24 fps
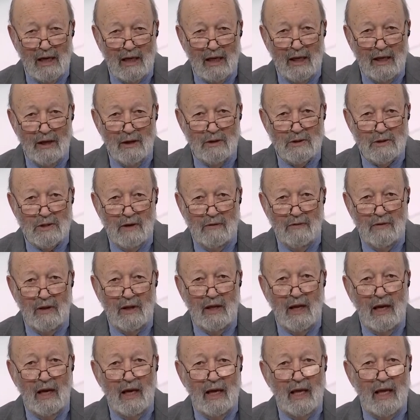leaders of
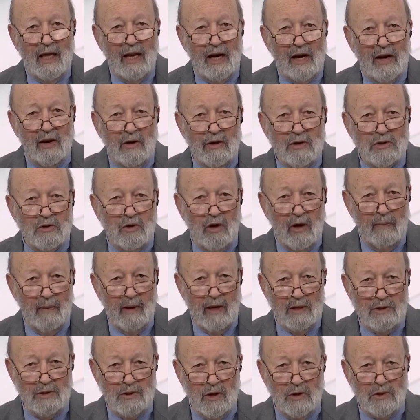the Illinois
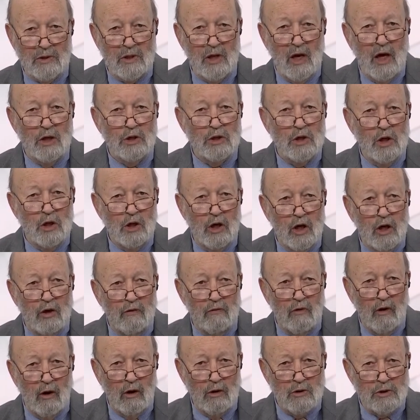Soybean Association
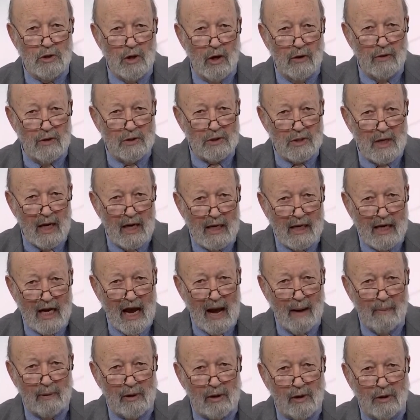converged on the state
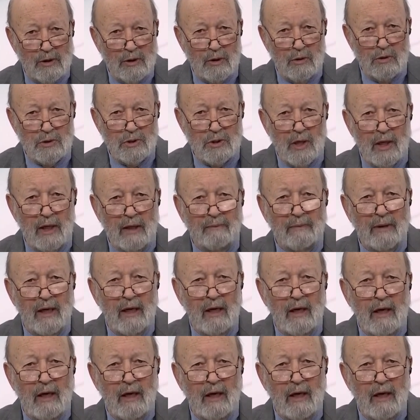capitol Tuesday